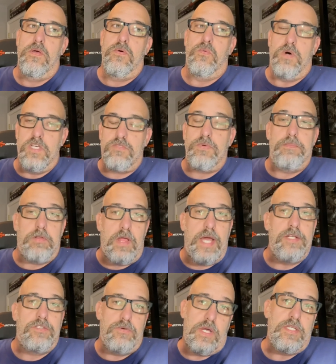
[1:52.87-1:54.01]
was
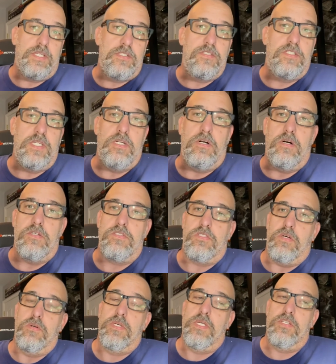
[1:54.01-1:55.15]
replied to. I did see it all.
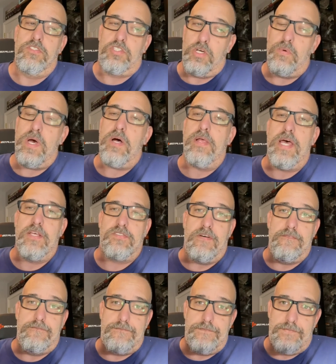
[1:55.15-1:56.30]
So Joel has
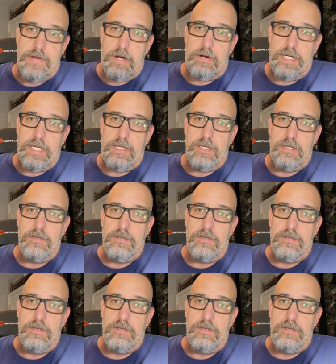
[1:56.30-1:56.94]
a very,